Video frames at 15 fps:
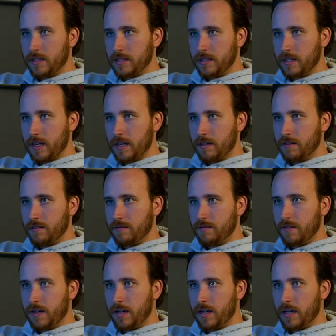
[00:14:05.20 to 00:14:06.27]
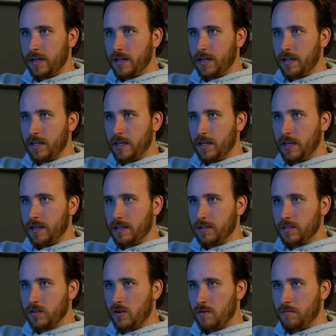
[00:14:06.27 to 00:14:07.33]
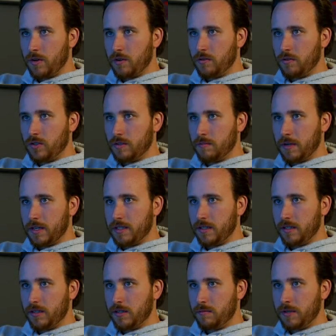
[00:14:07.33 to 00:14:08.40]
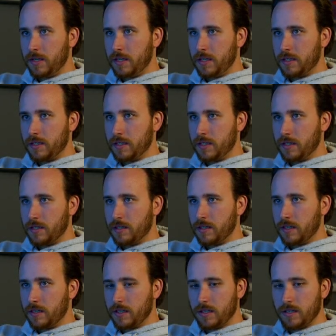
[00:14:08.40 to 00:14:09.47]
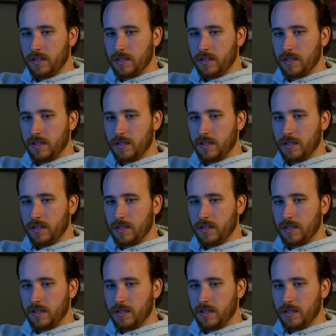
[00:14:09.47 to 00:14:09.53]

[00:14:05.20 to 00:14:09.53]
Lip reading: inside of a sculpt mode just makes it a little bit easier to